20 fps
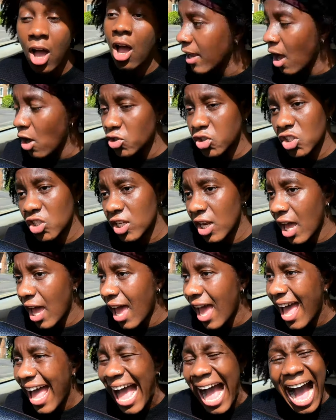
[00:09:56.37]
I was just like,
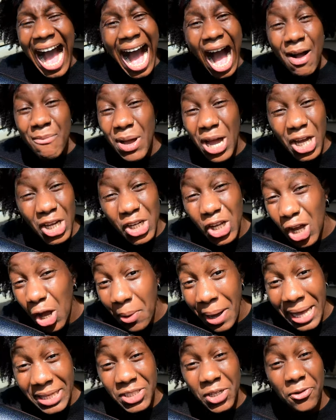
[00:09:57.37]
how am I gonna go
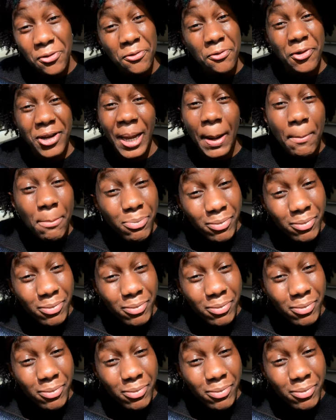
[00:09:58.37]
out to a friggin'